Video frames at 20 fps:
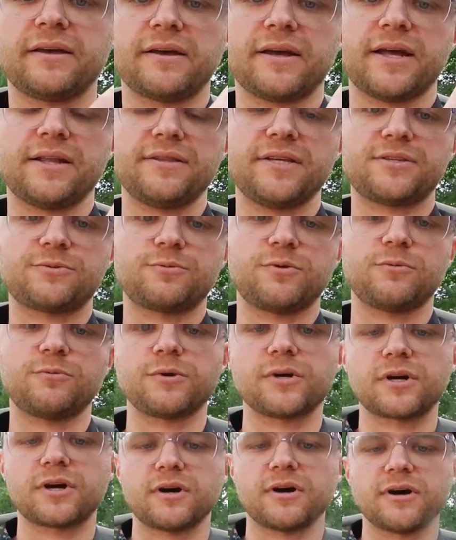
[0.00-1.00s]
And this will
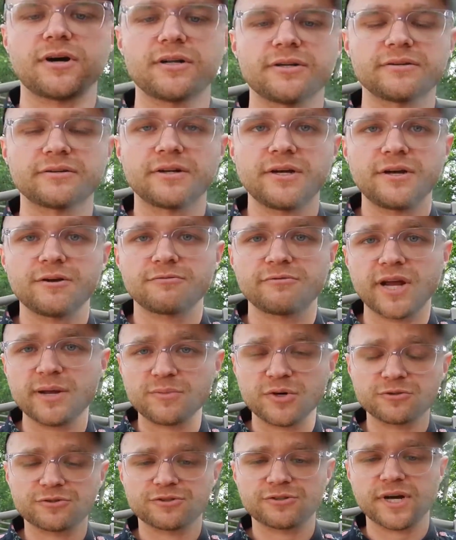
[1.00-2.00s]
work on
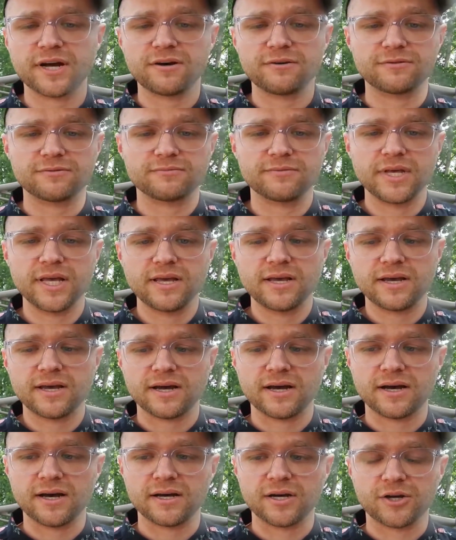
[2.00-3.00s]
rainbow trout,
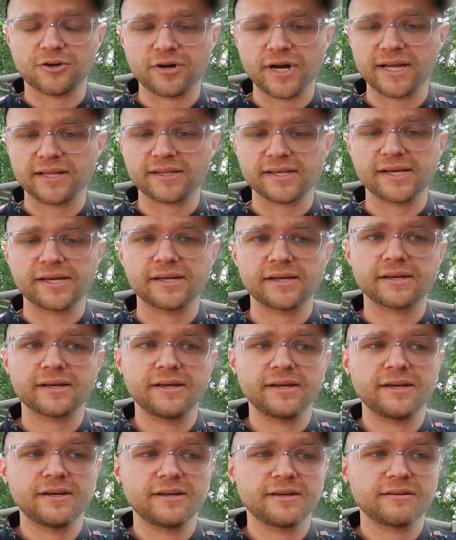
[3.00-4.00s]
grayling,
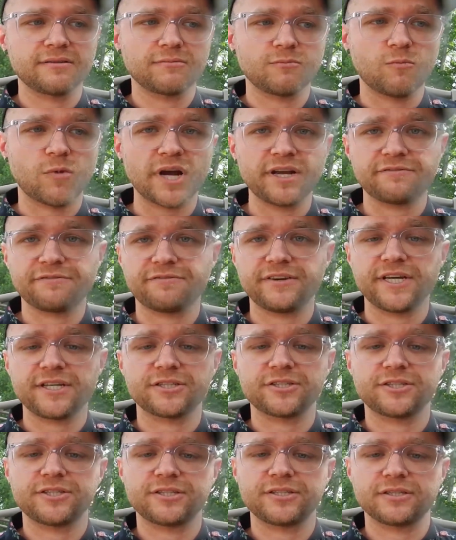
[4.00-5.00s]

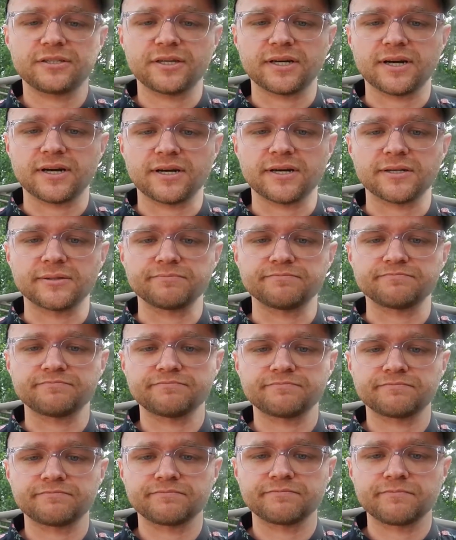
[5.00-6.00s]
whitefish, and
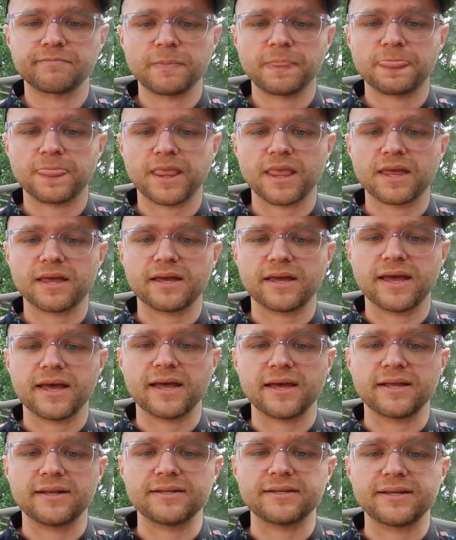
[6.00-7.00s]

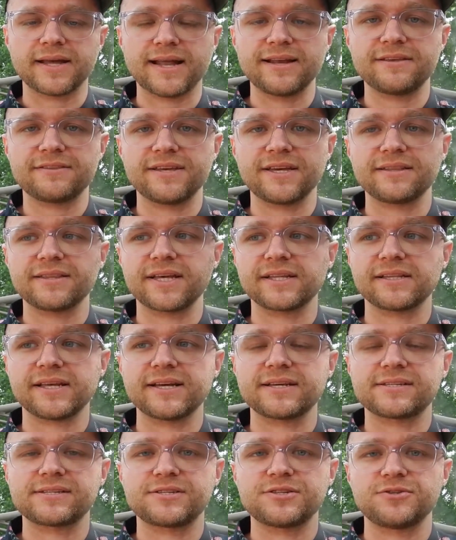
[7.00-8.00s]
anything that
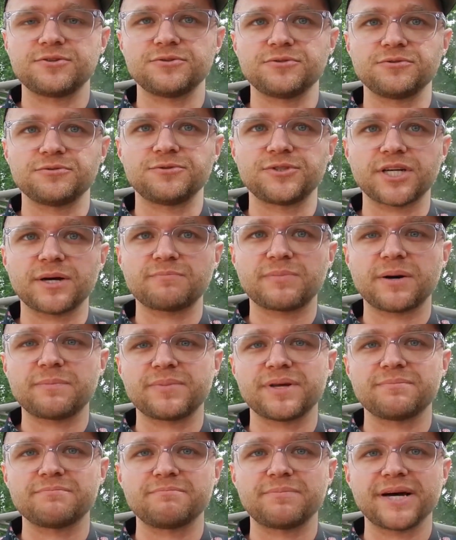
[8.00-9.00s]
likes to jump up
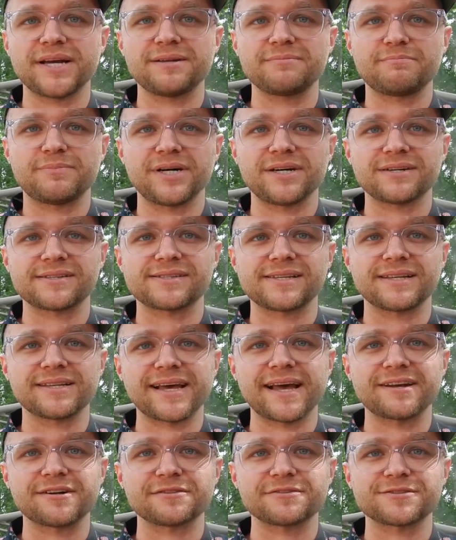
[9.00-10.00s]
and bite bugs that
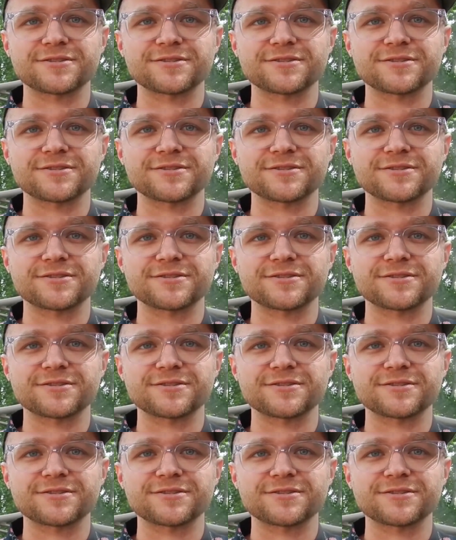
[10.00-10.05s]
land on the